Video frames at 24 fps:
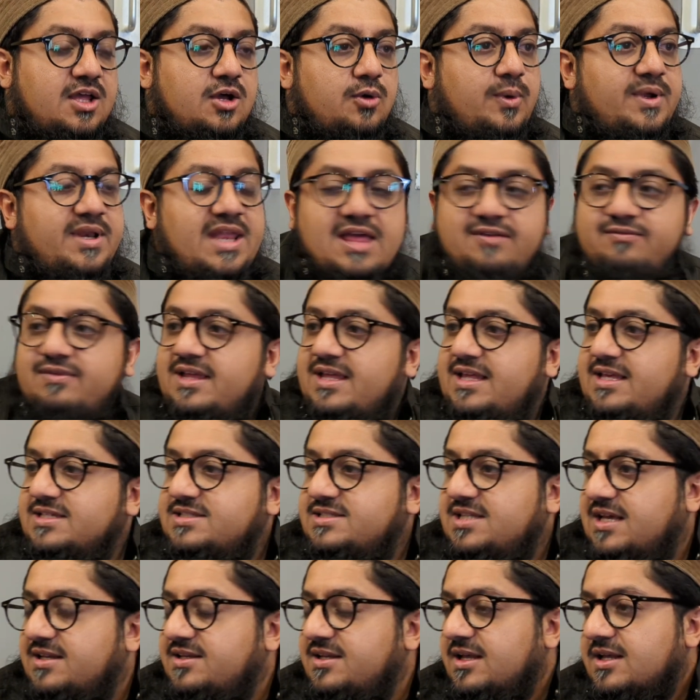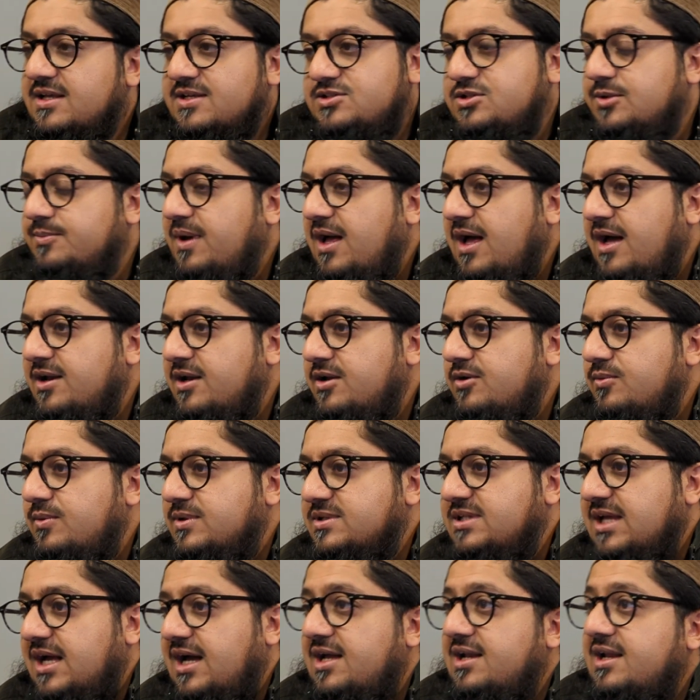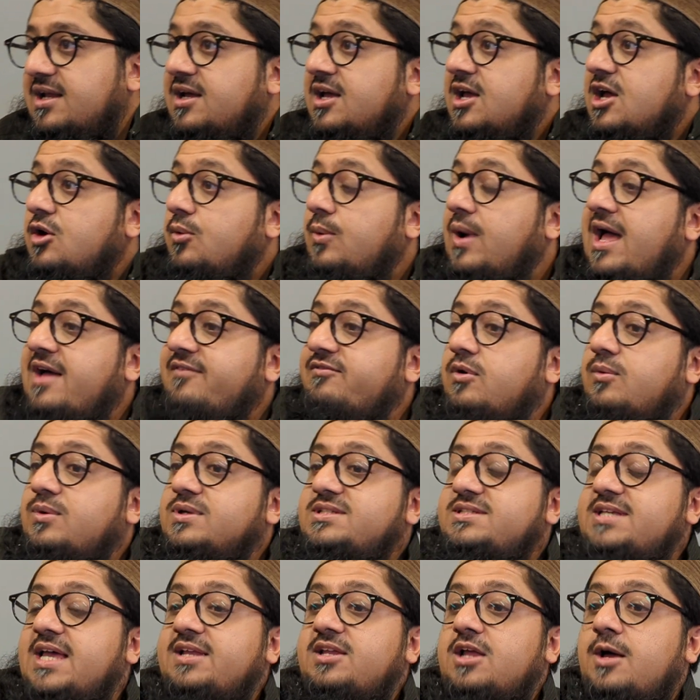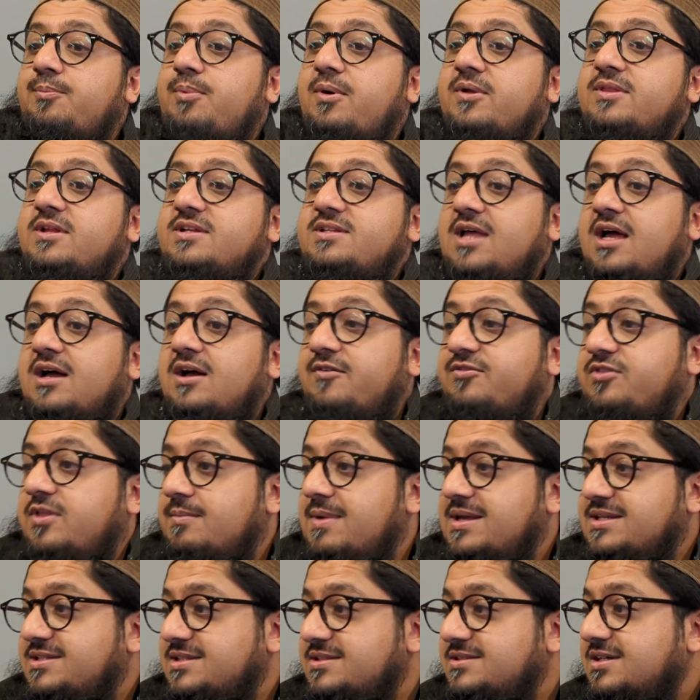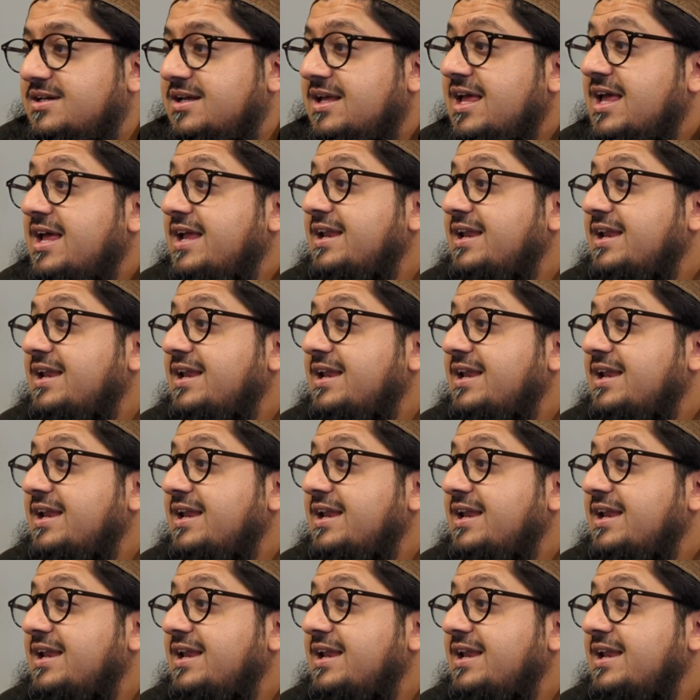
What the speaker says: Whatever he said, subhanahu wa ta'ala, whatever was said upon the tongue of the messenger.